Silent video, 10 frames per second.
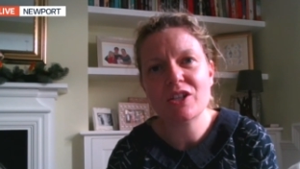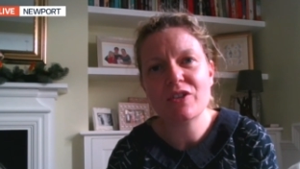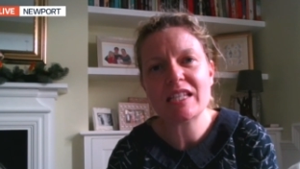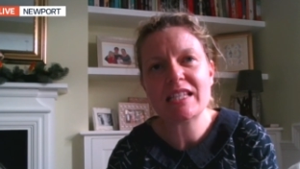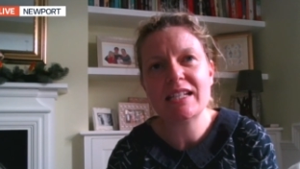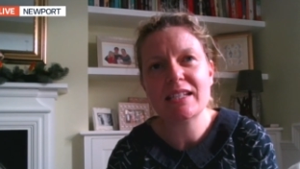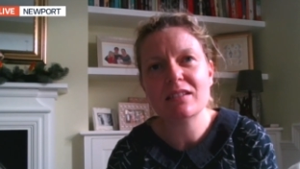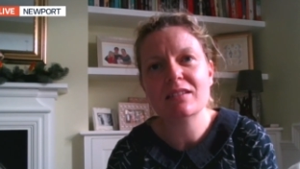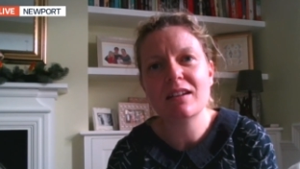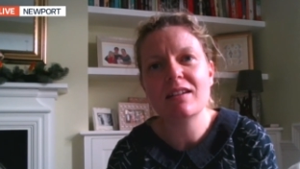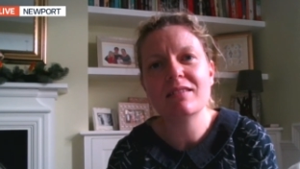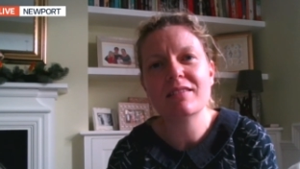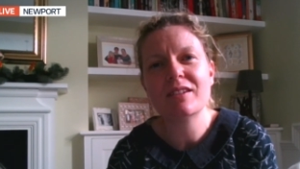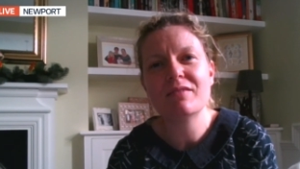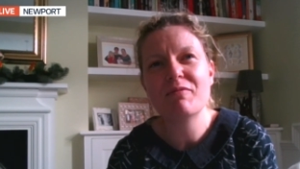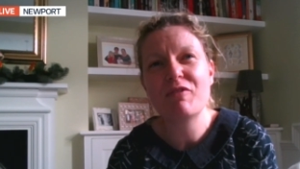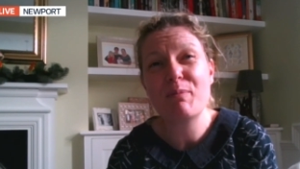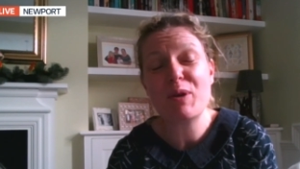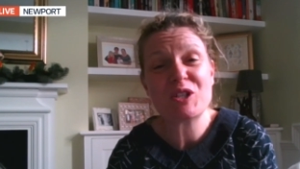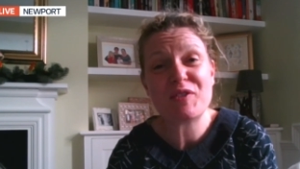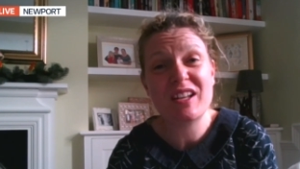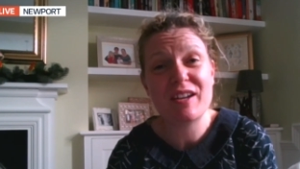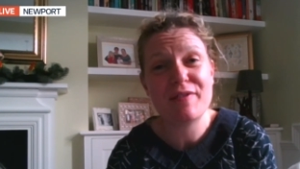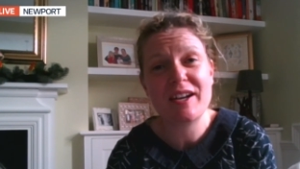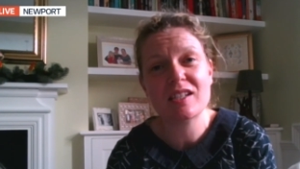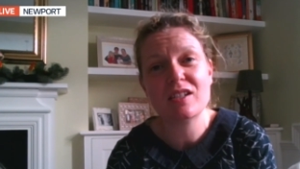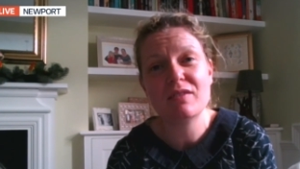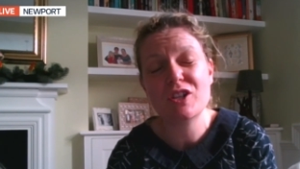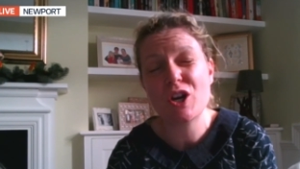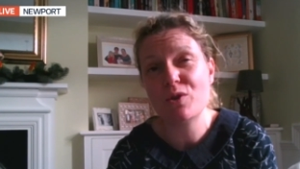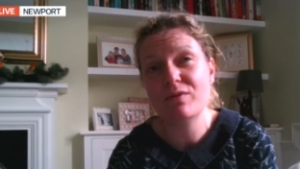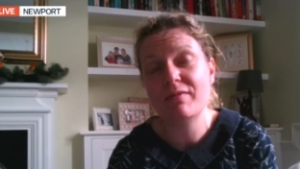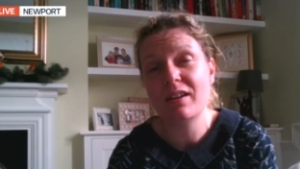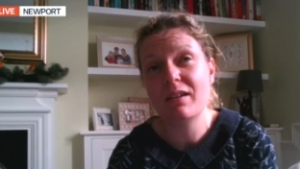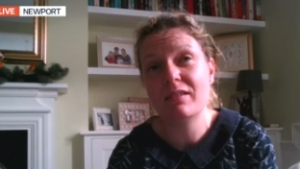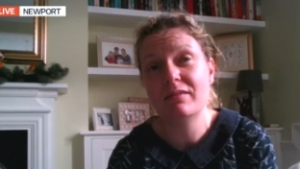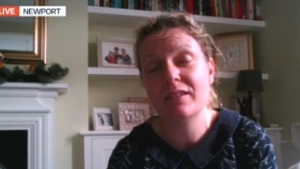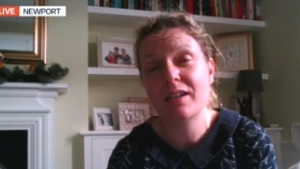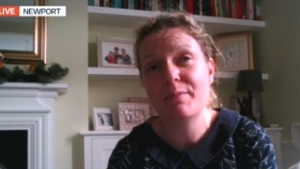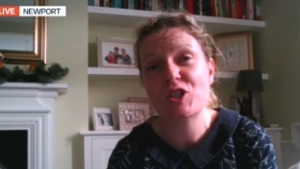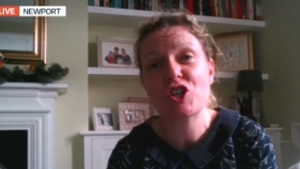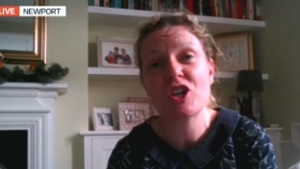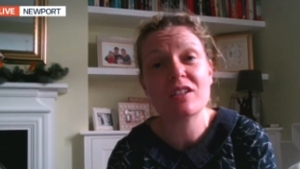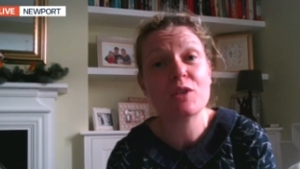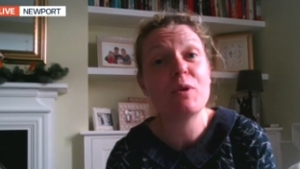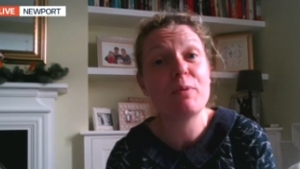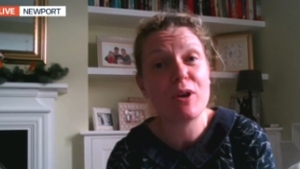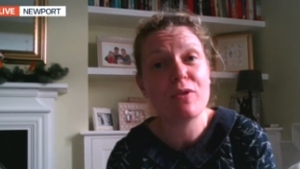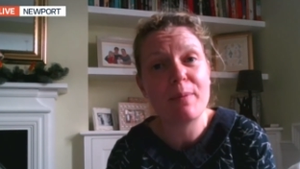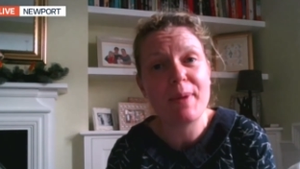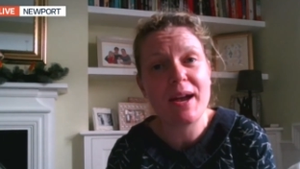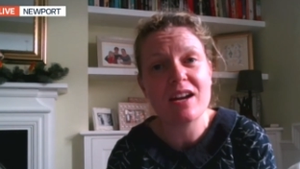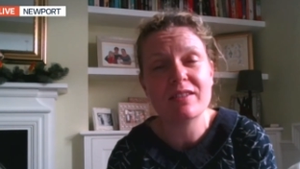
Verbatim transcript: You know, this is a little girl that for most of her life hasn't known a childhood with both her parents.